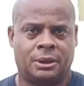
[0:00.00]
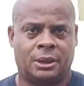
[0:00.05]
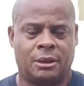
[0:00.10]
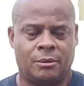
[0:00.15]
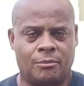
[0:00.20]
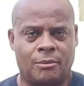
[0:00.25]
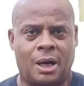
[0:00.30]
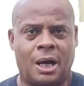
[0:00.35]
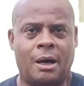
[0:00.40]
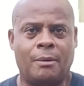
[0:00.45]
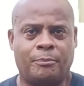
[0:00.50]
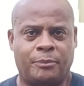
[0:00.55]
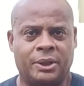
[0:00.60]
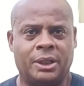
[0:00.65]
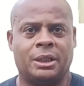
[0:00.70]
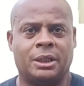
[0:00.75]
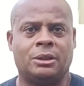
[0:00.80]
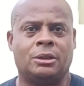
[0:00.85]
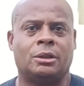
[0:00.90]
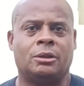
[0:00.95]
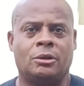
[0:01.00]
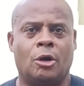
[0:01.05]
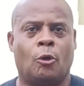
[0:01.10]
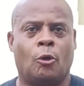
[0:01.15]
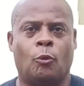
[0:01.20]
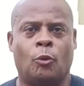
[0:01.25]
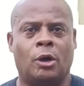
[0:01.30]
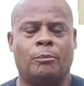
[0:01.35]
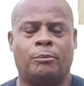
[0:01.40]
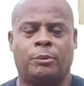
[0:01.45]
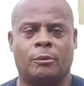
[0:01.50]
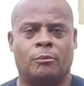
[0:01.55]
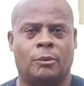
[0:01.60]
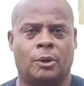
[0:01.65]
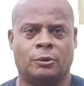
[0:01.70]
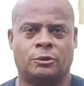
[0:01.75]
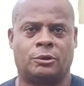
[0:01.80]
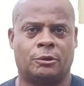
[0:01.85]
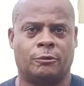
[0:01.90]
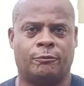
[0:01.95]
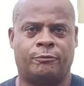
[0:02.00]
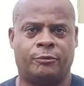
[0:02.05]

In my opinion, no one promotes the